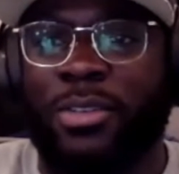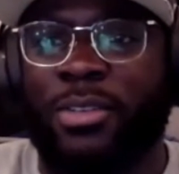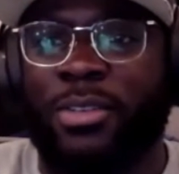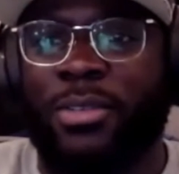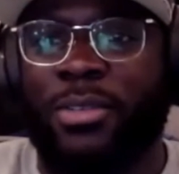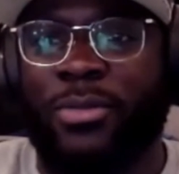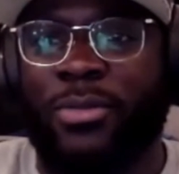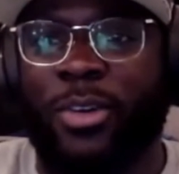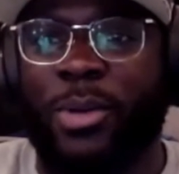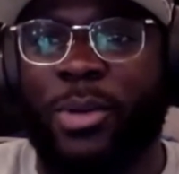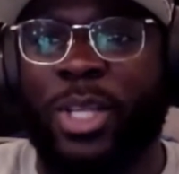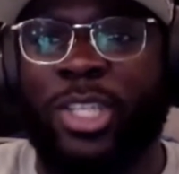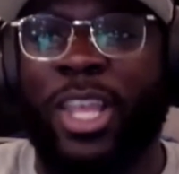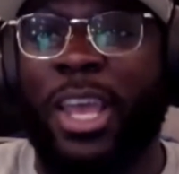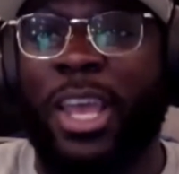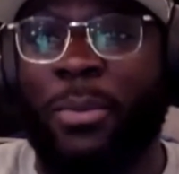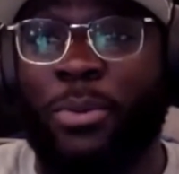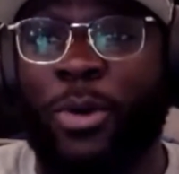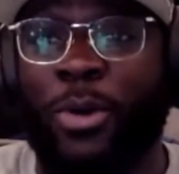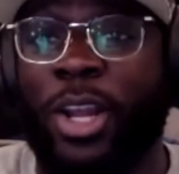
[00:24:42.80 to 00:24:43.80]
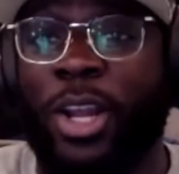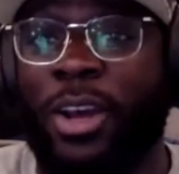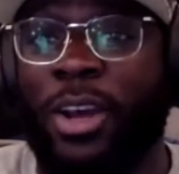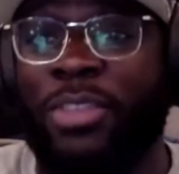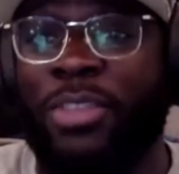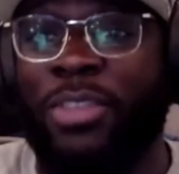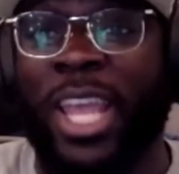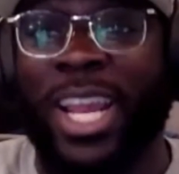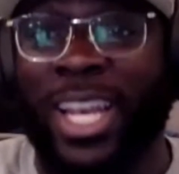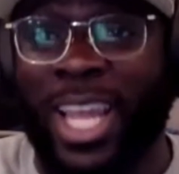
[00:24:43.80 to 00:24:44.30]
From the standpoint
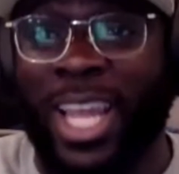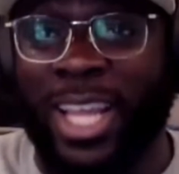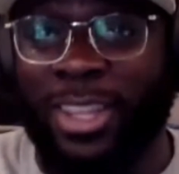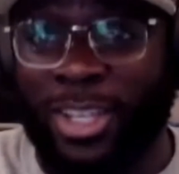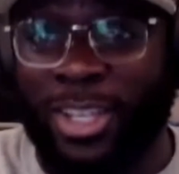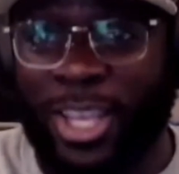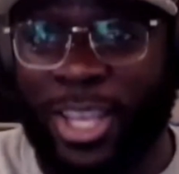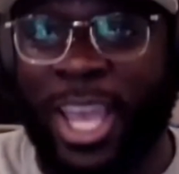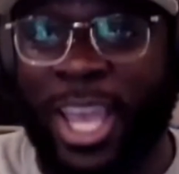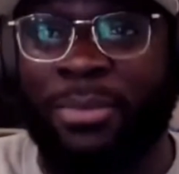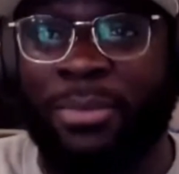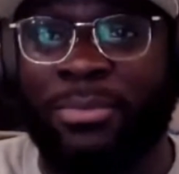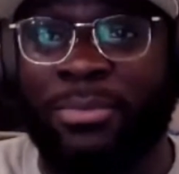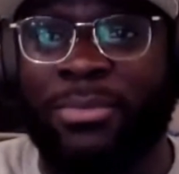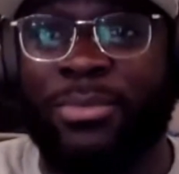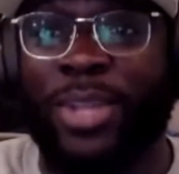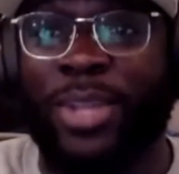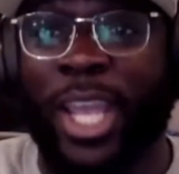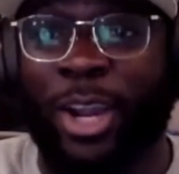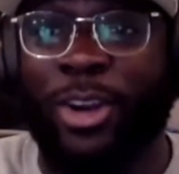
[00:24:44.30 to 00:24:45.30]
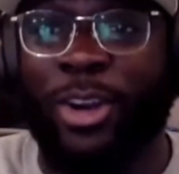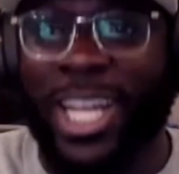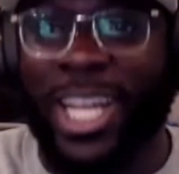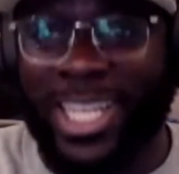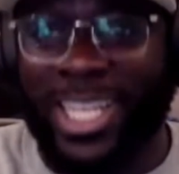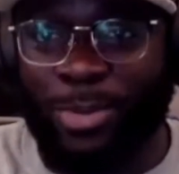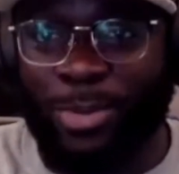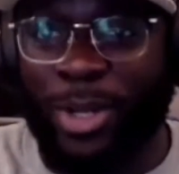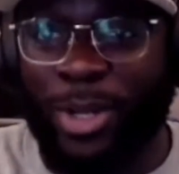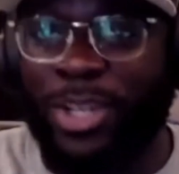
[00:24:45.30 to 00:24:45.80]
of they need this game. They are
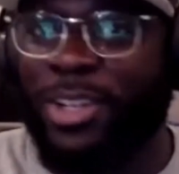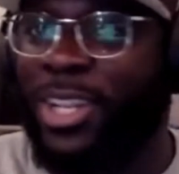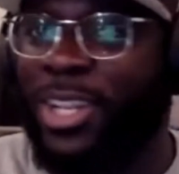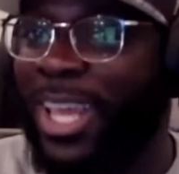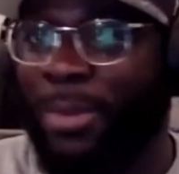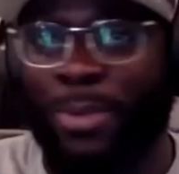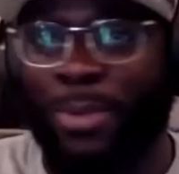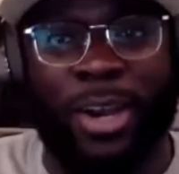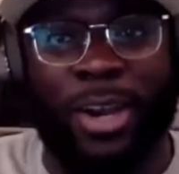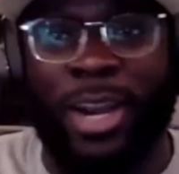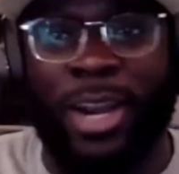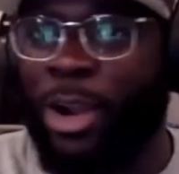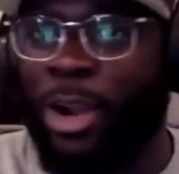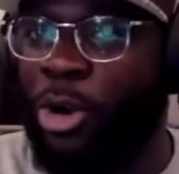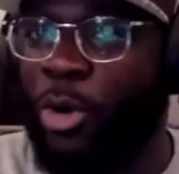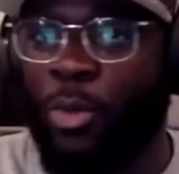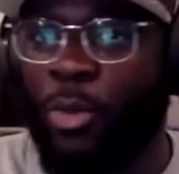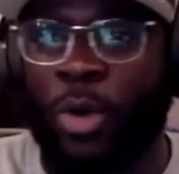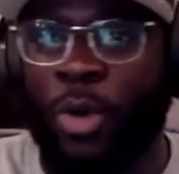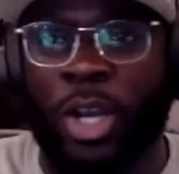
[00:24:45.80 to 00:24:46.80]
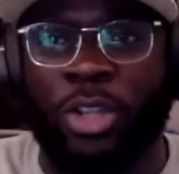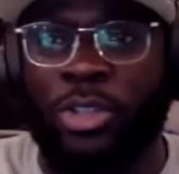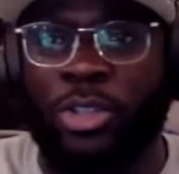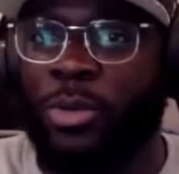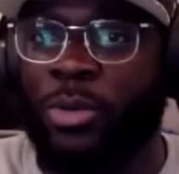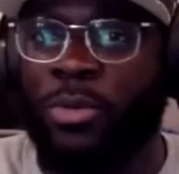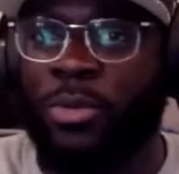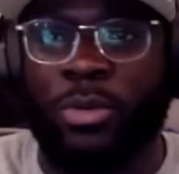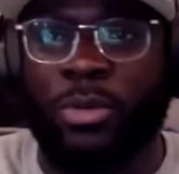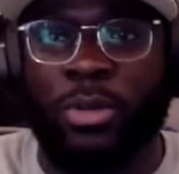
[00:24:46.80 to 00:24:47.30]
desperate. They better not go
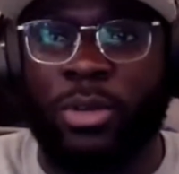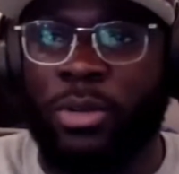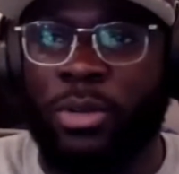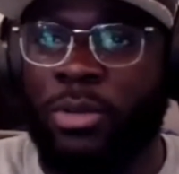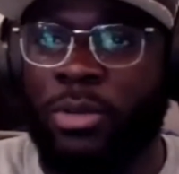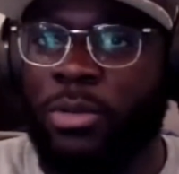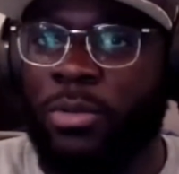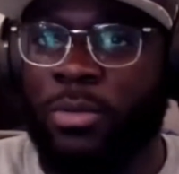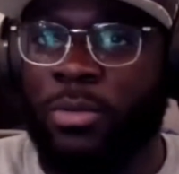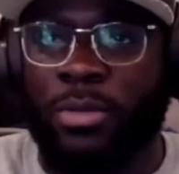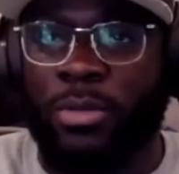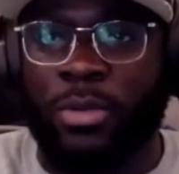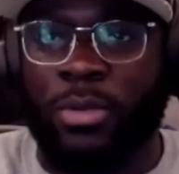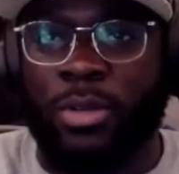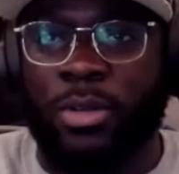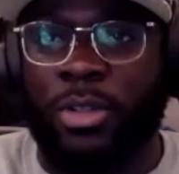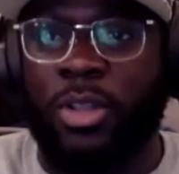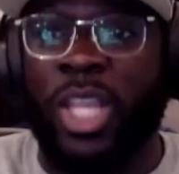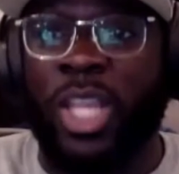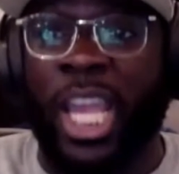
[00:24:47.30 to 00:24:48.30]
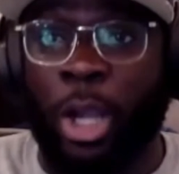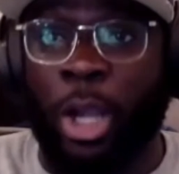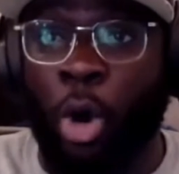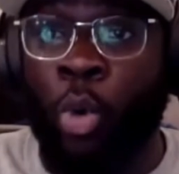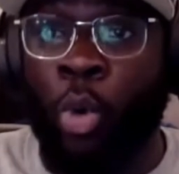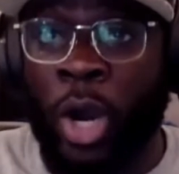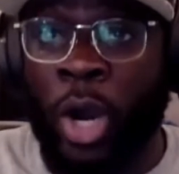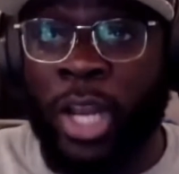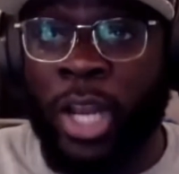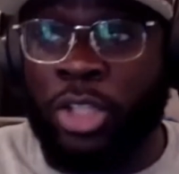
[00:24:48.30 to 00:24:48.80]
1-2. They go
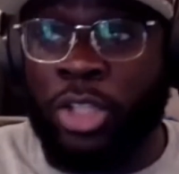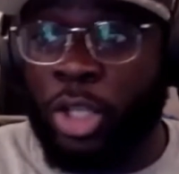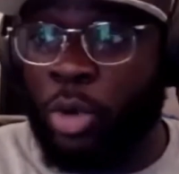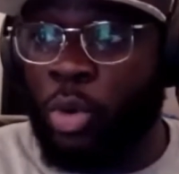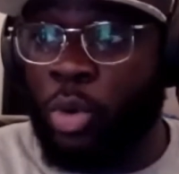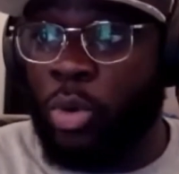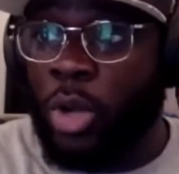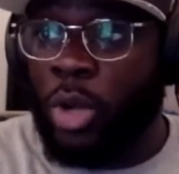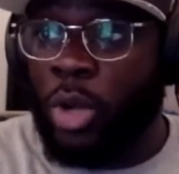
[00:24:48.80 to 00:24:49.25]
1-2.